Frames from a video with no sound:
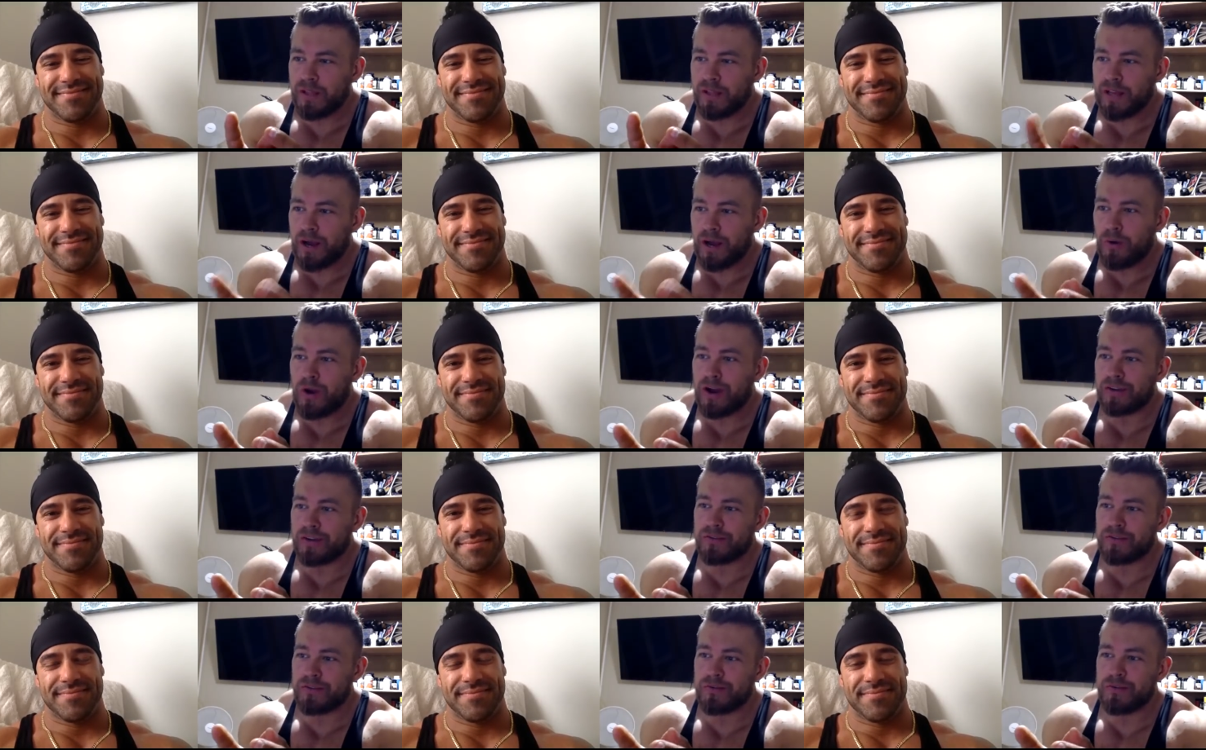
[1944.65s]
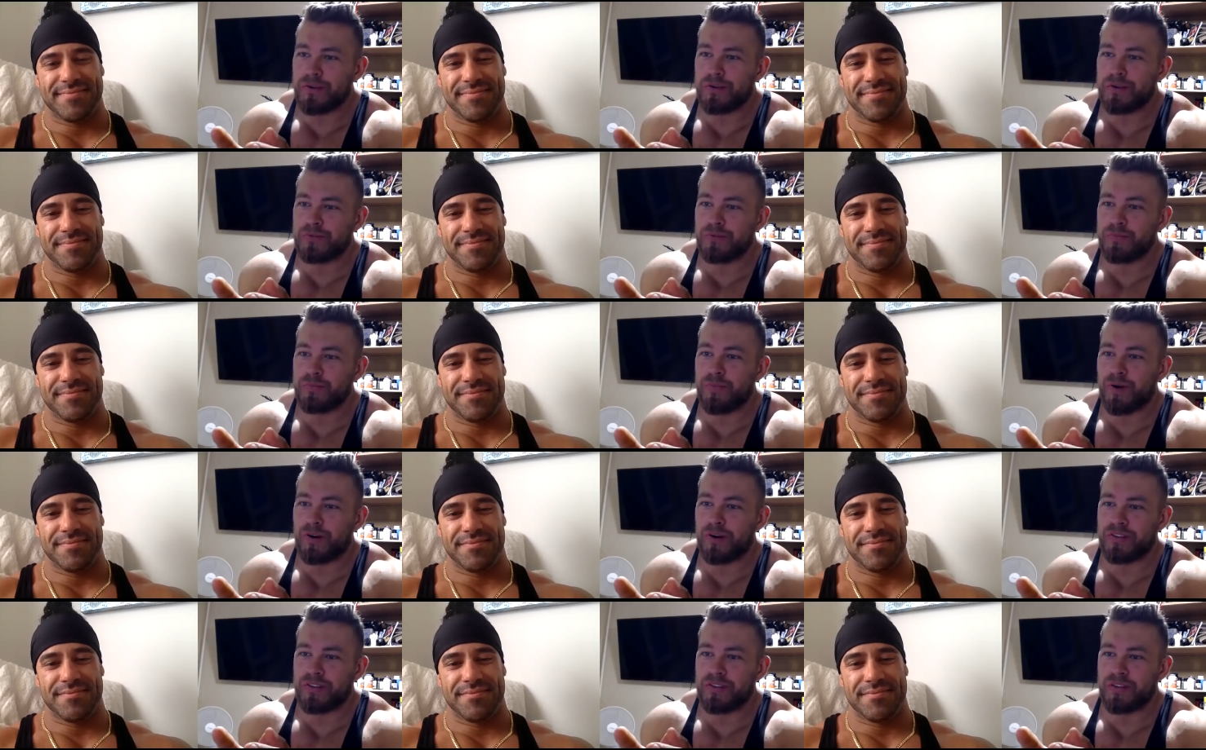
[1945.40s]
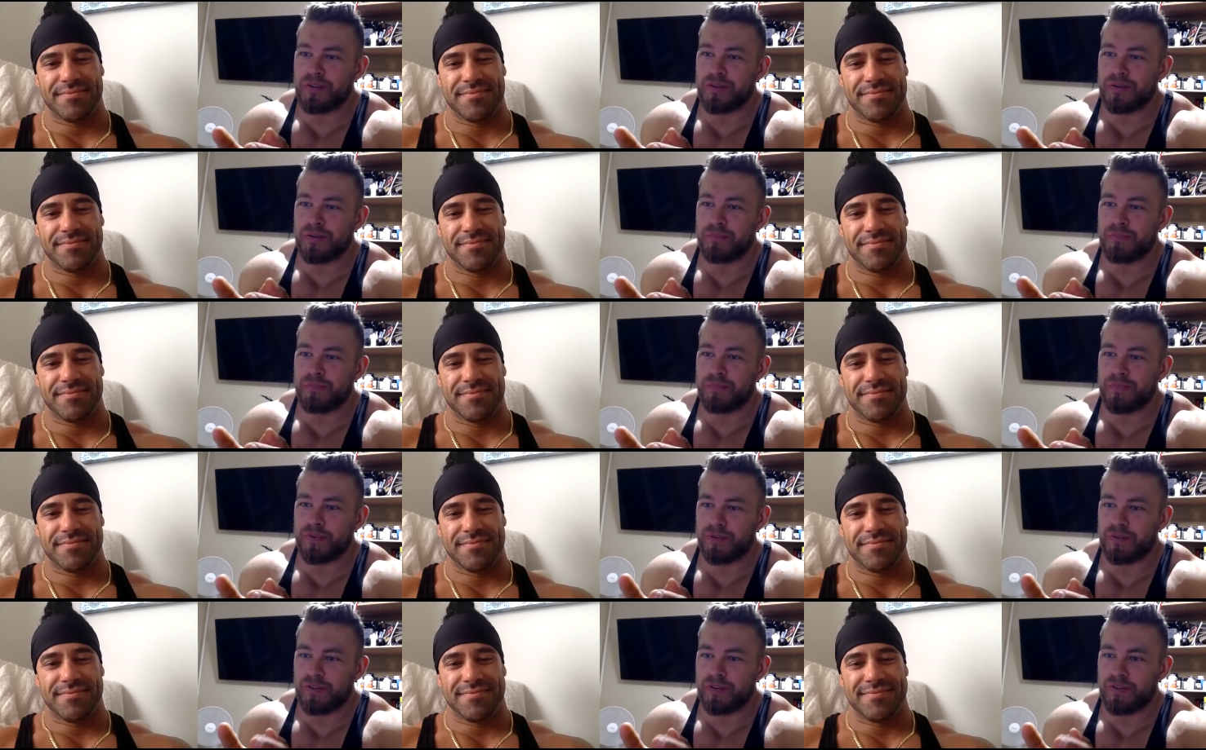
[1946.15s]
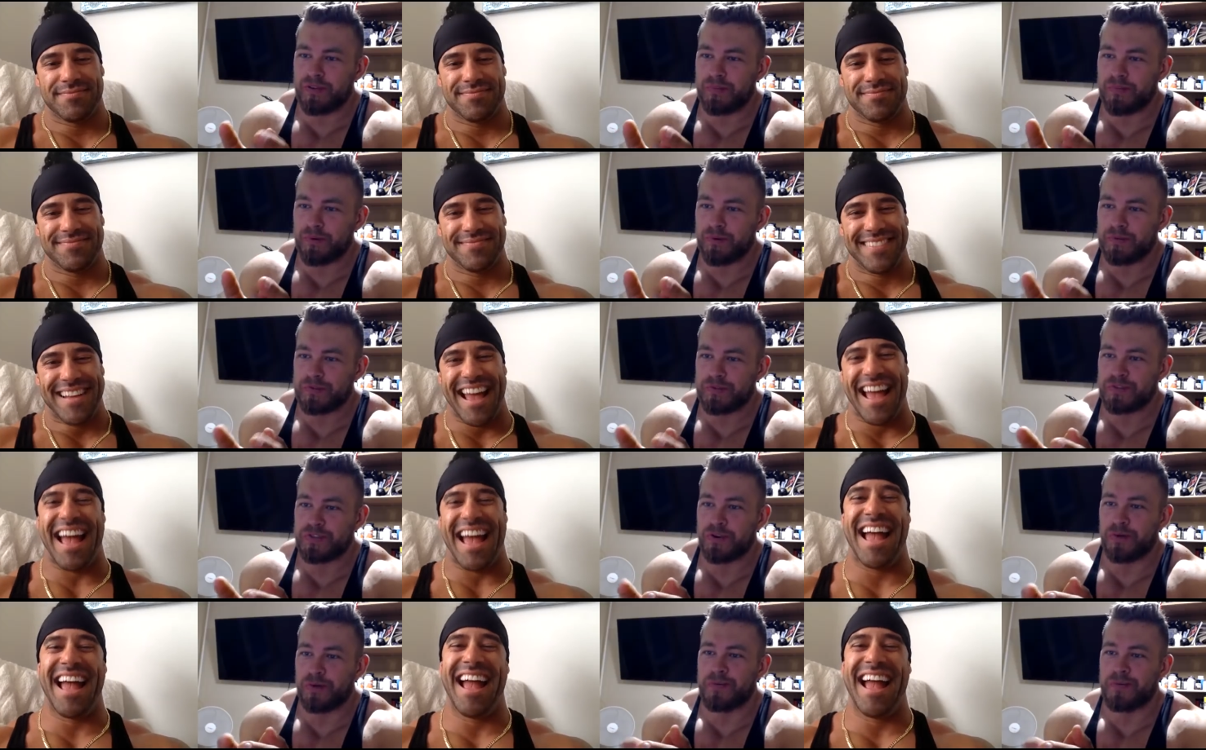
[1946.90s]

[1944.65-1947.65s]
Speaker 1: how hard are you going to party uh, post show